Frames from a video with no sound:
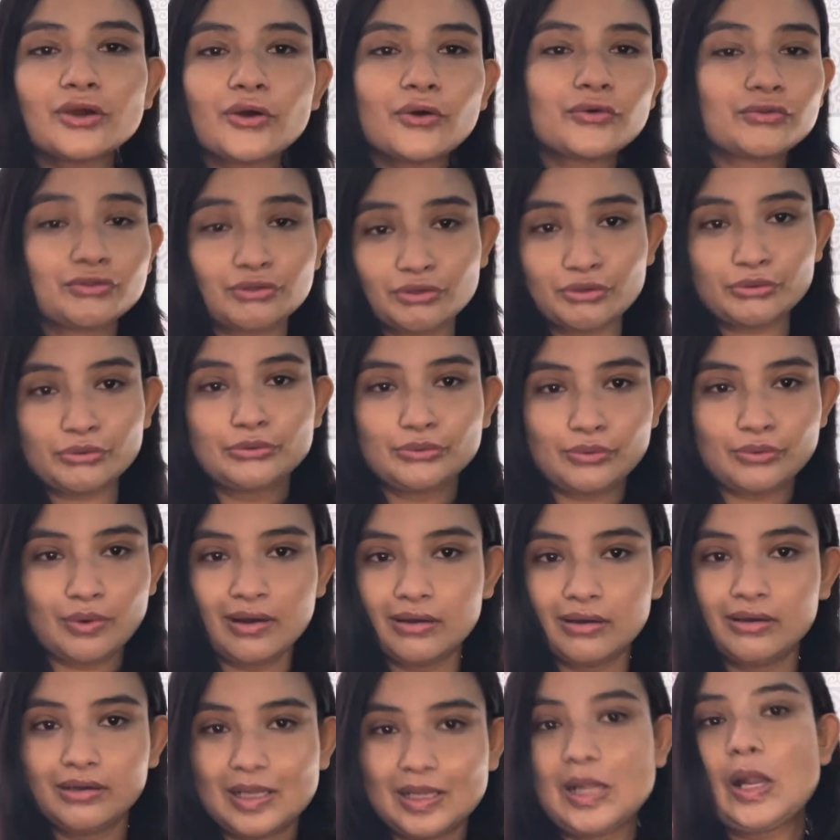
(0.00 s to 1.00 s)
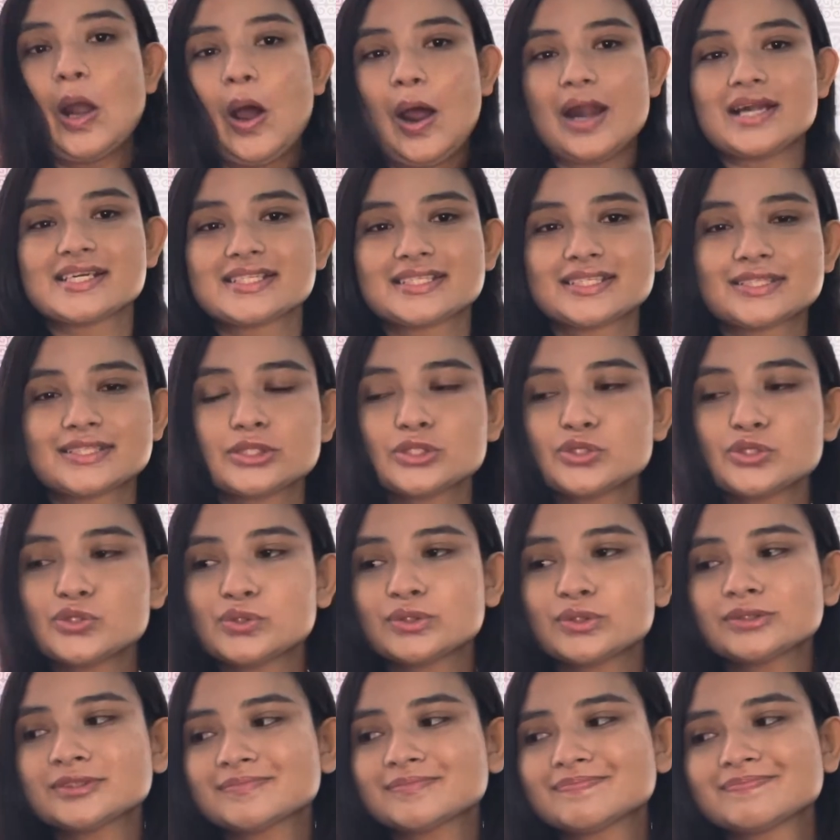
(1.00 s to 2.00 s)
go through a lot
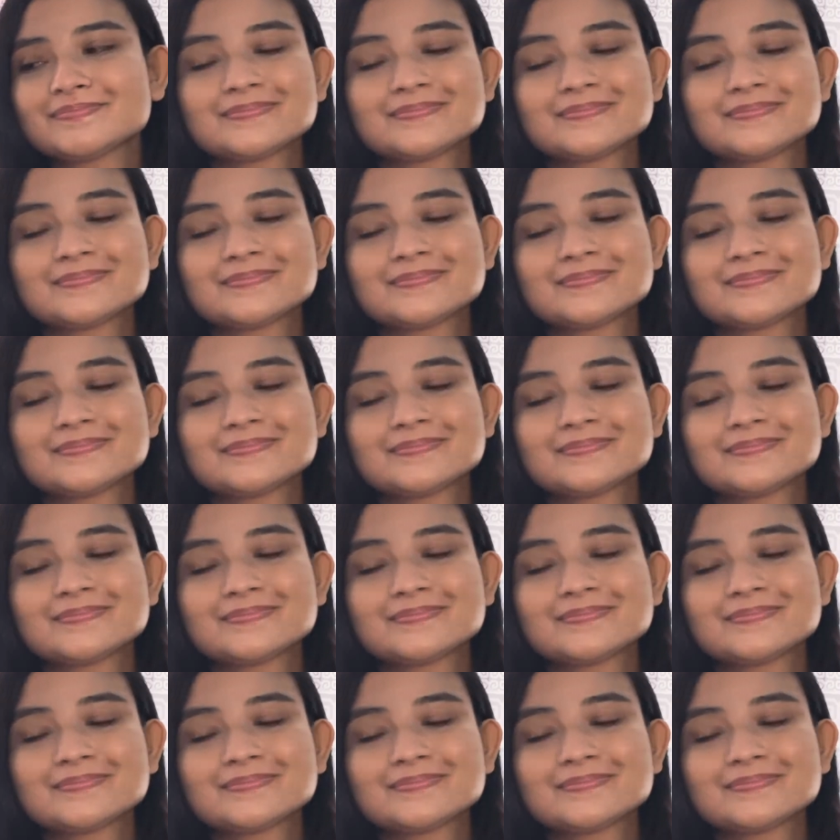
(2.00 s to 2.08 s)
so